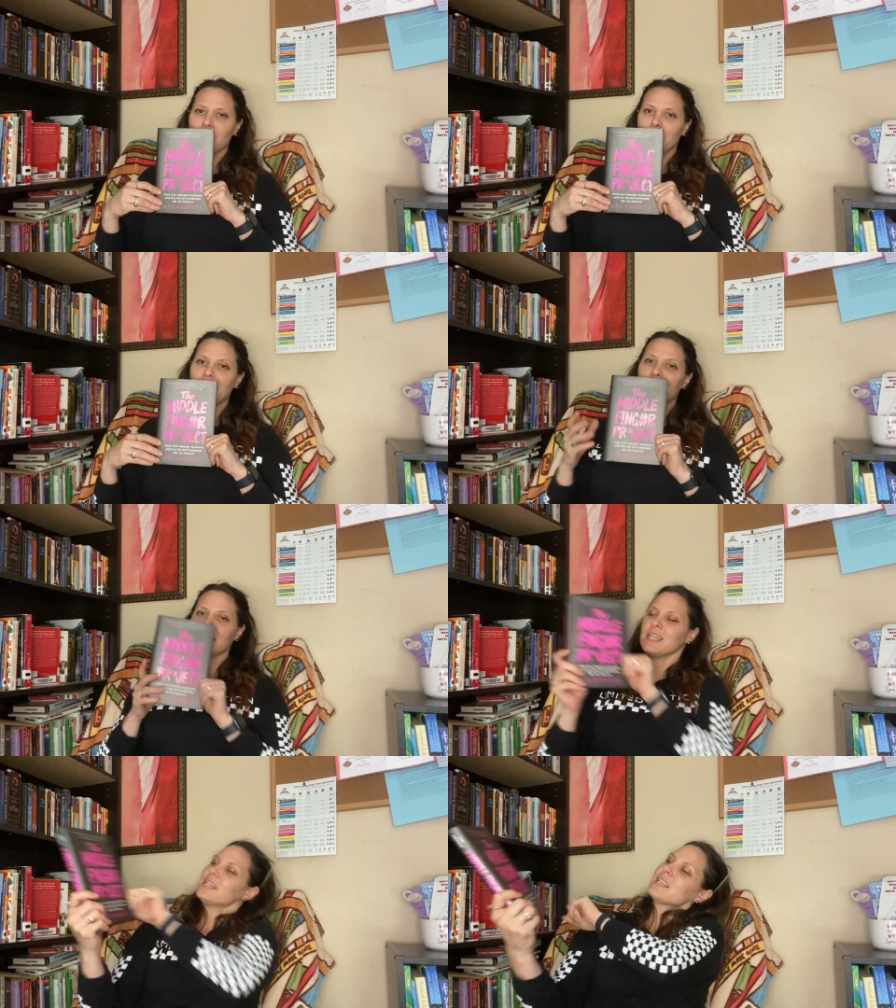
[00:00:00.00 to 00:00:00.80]
But
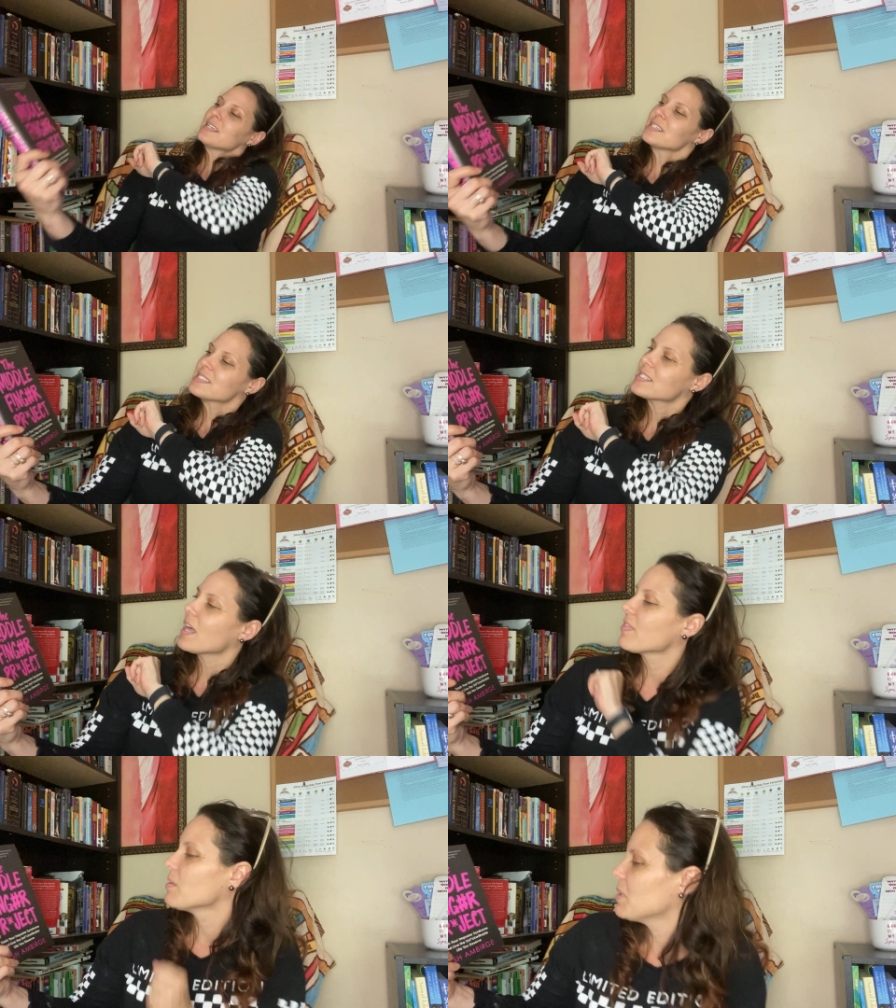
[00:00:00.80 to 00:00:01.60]
it is
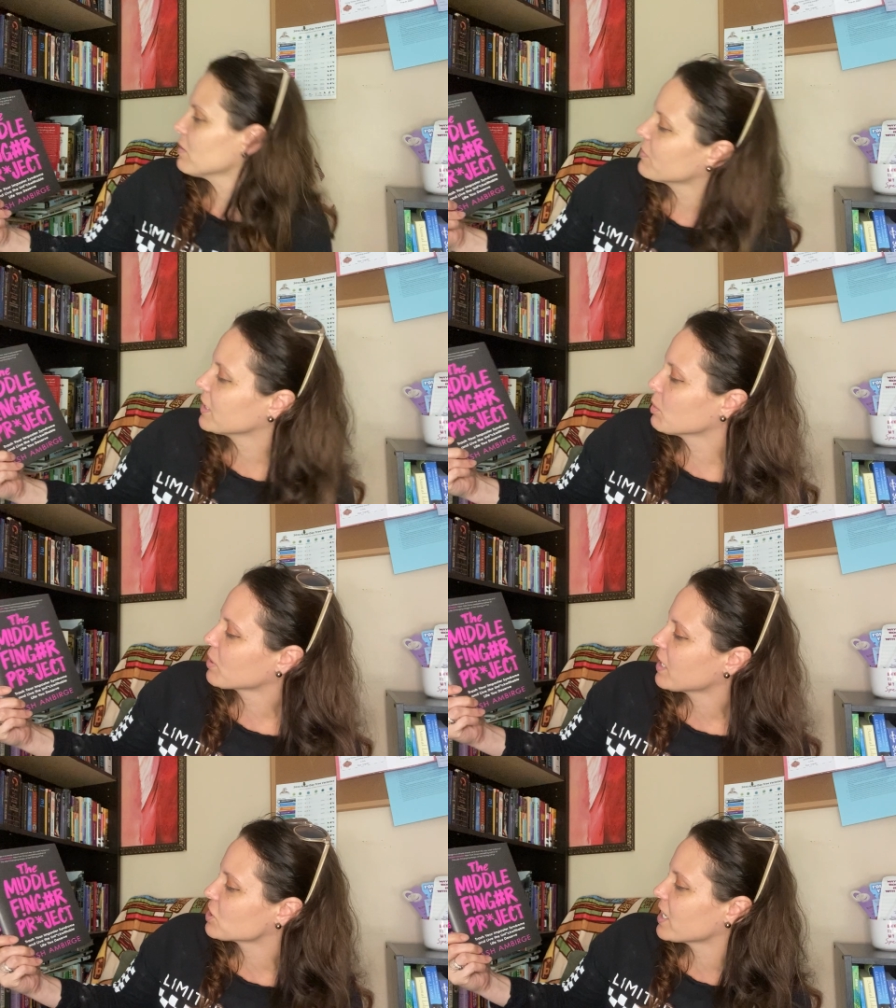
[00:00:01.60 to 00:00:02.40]
The Middle Finger
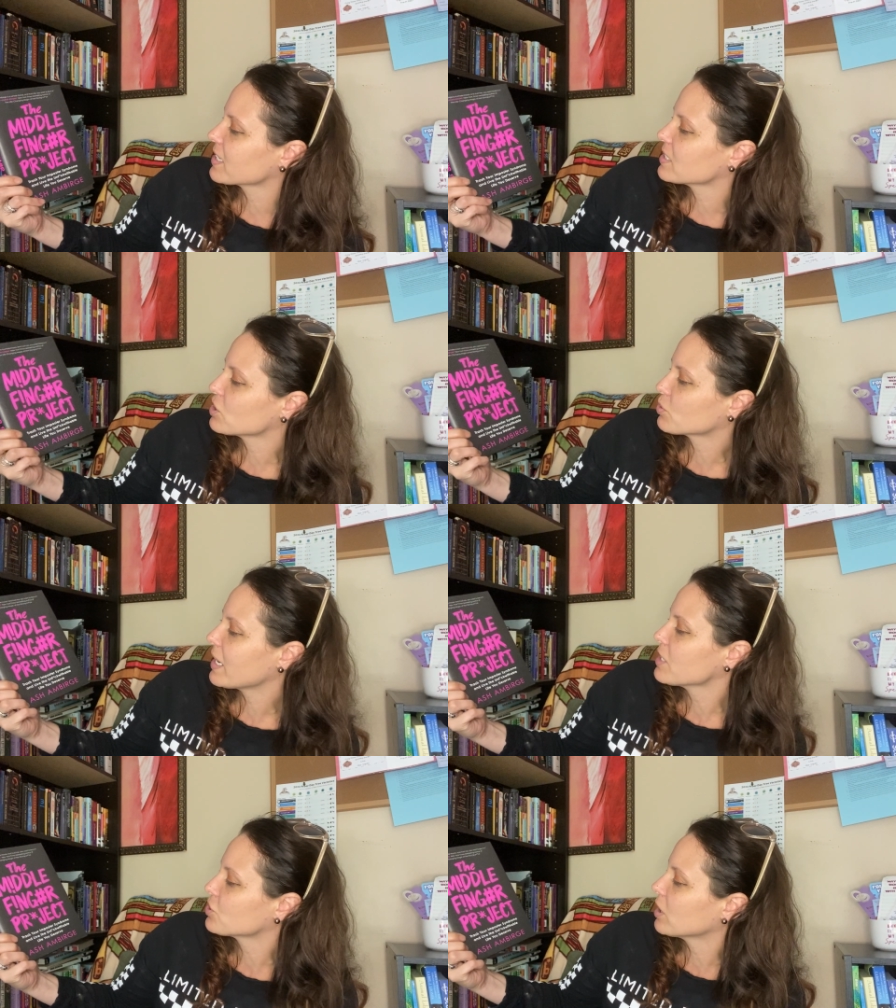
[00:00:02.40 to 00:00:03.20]
Project,
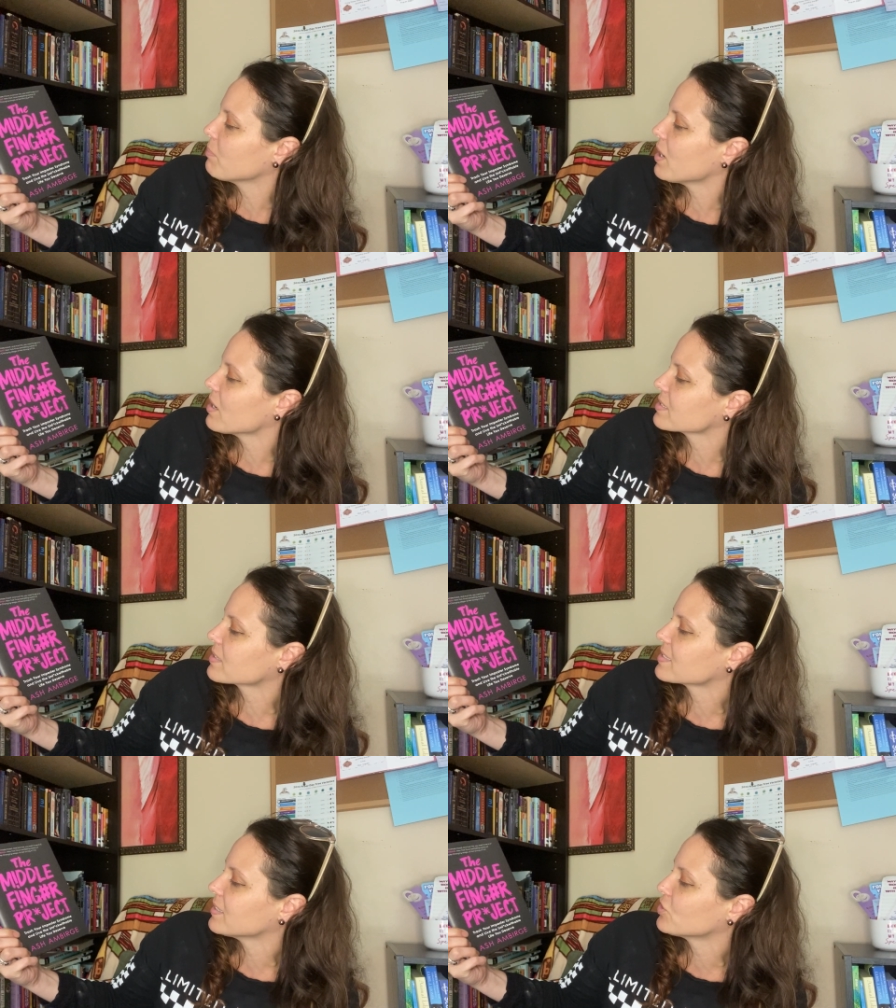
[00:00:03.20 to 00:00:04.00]
Trash Your Imposter
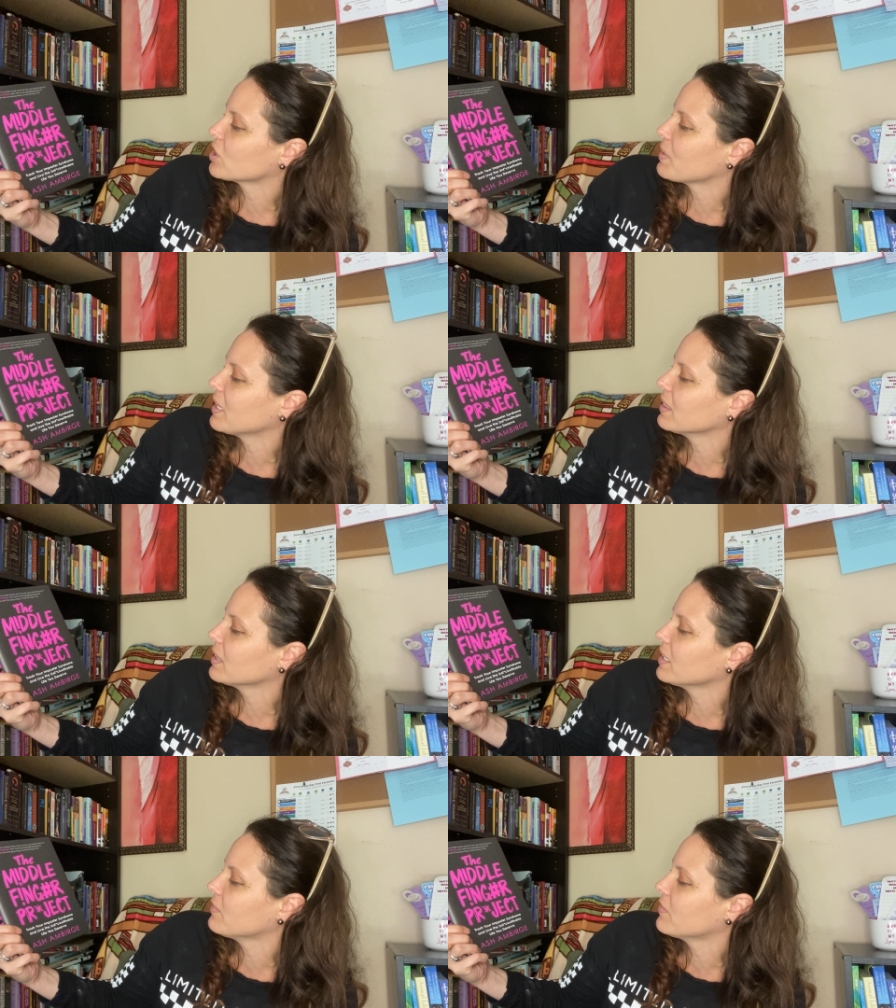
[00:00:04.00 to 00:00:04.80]
Syndrome, and
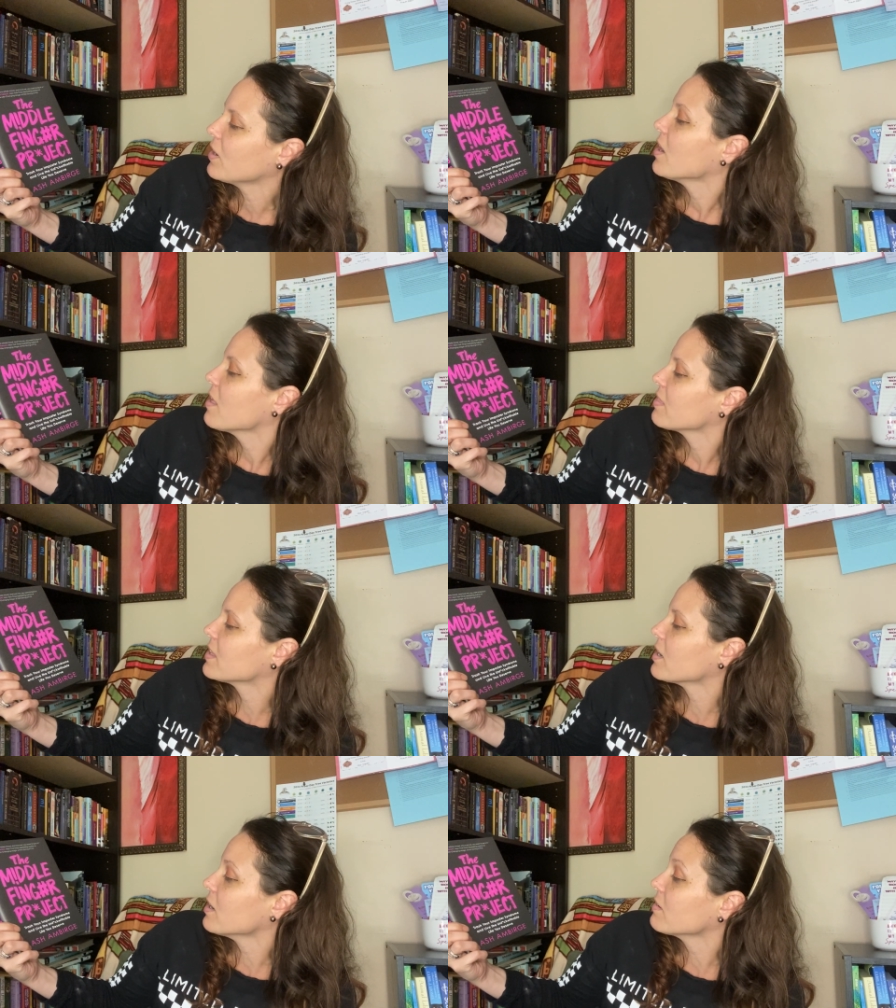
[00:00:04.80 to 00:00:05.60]
Live
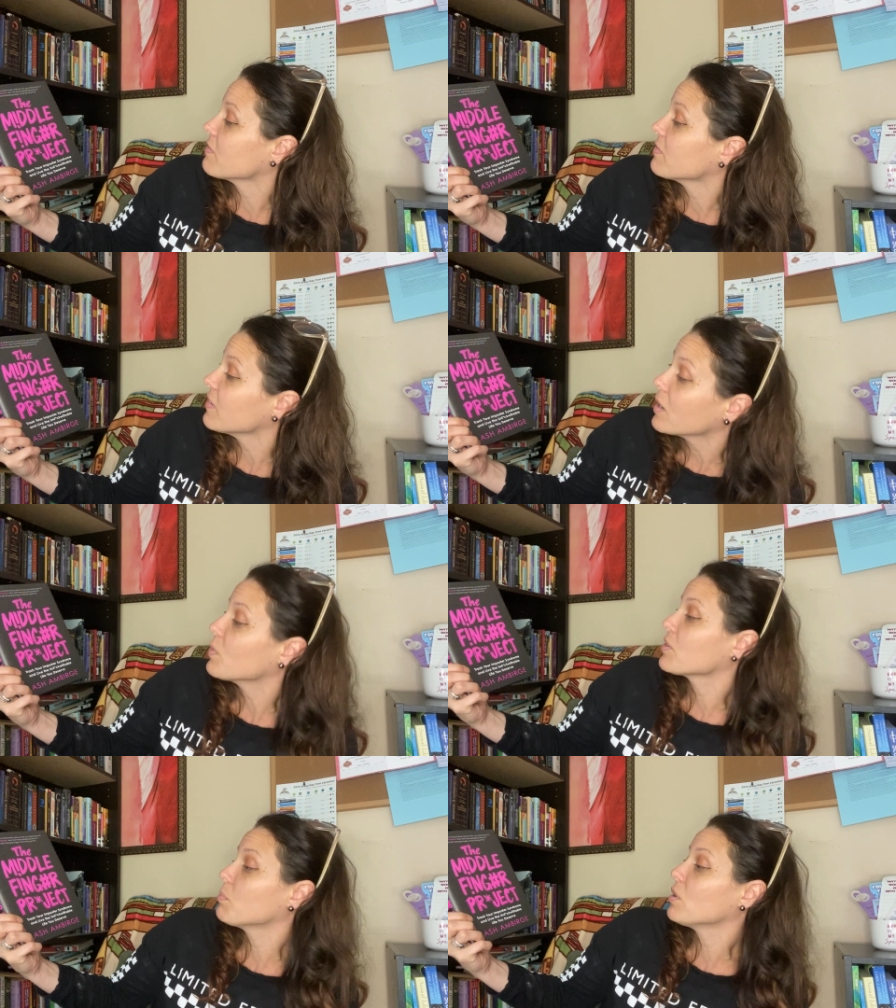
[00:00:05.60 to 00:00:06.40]
the
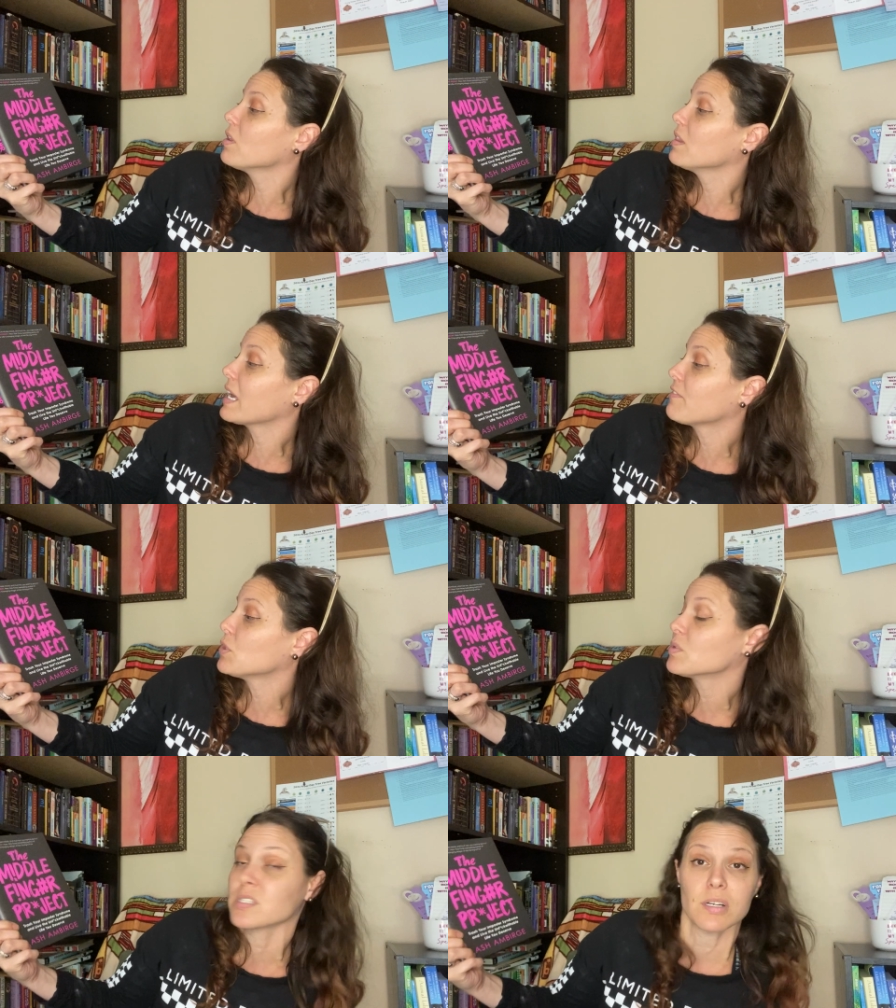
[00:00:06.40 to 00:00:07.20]
Unfuckwithable Life
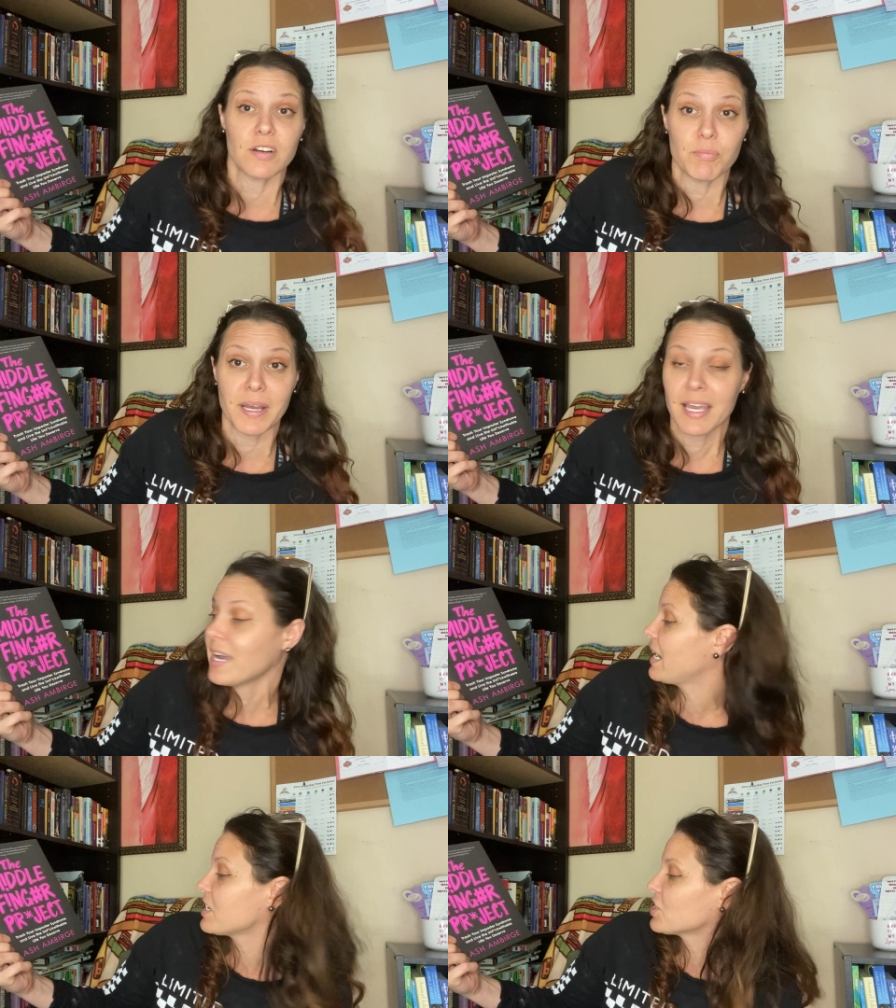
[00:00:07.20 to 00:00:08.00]
You Deserve by
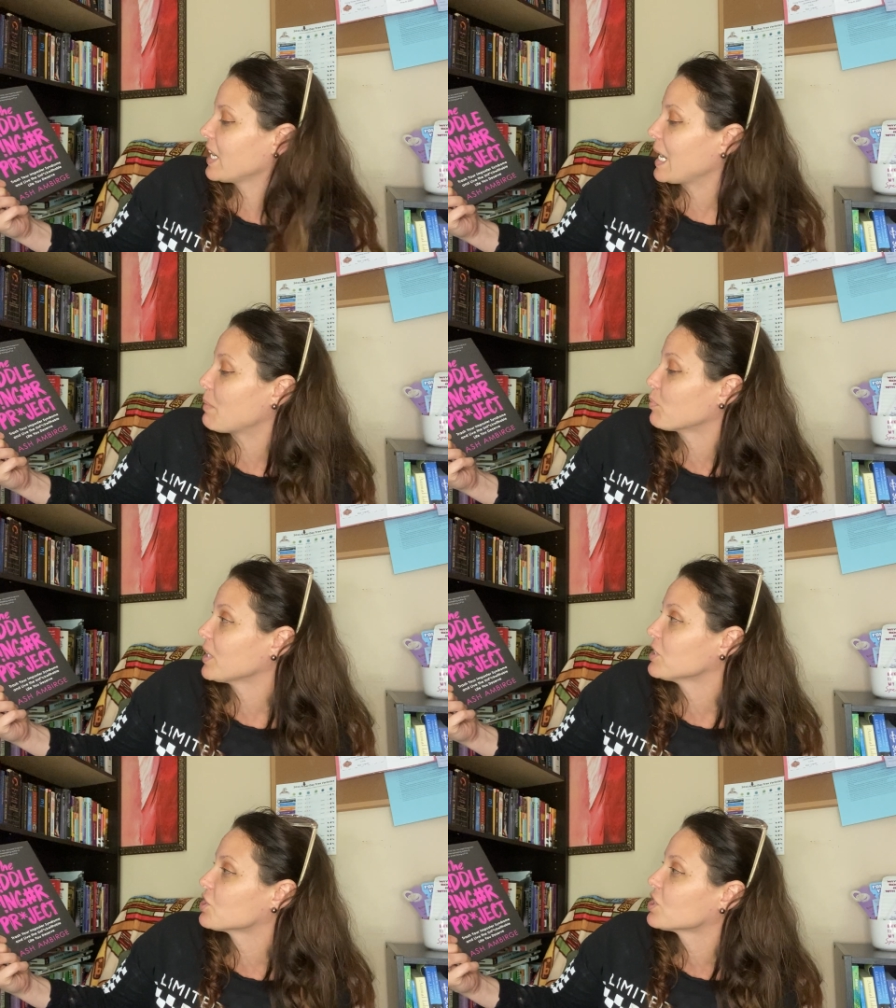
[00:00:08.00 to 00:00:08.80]

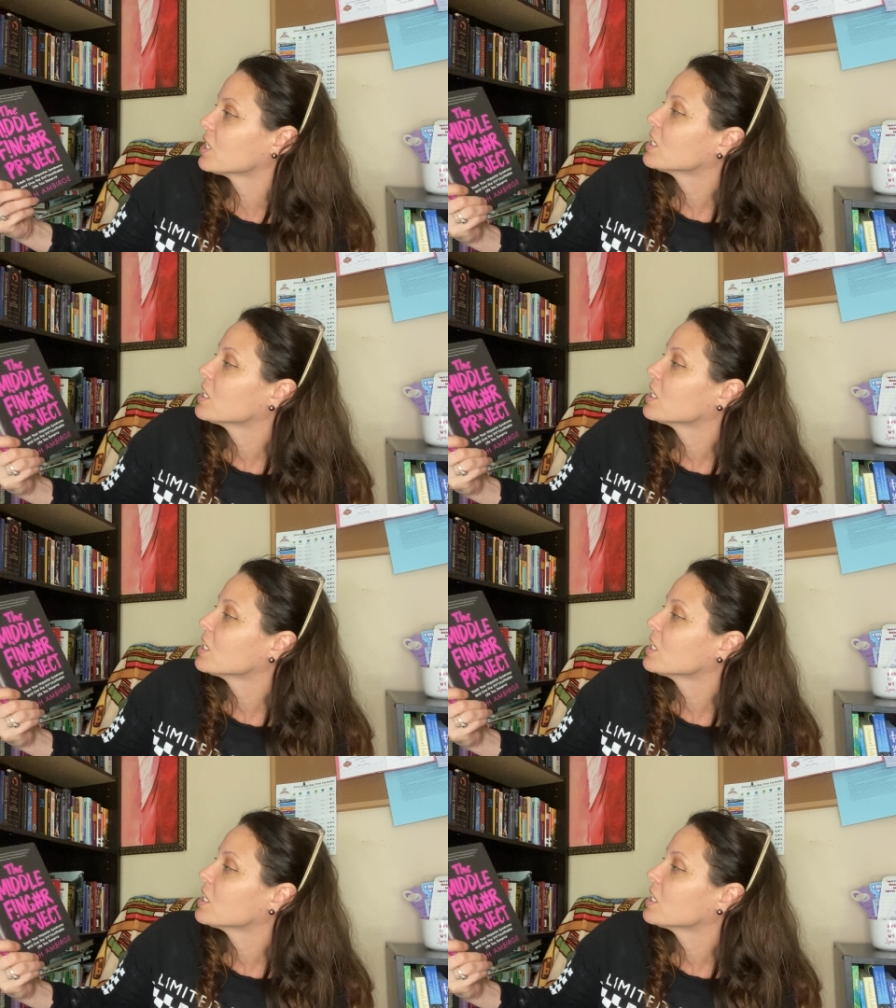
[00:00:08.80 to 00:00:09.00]
Ambirge.